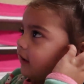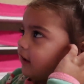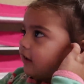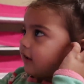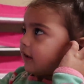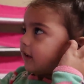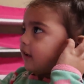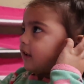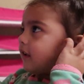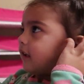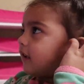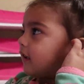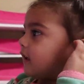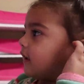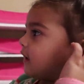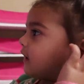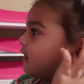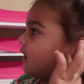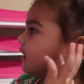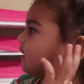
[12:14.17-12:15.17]
Where's your
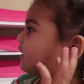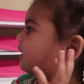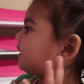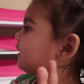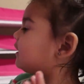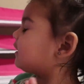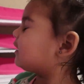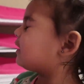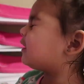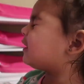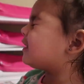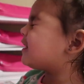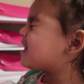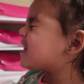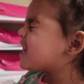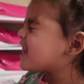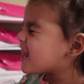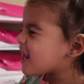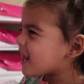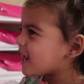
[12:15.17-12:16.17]
eyes?
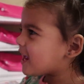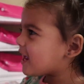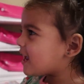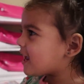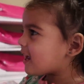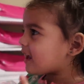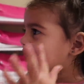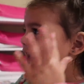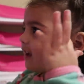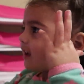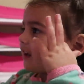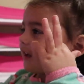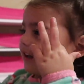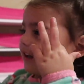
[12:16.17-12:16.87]
There they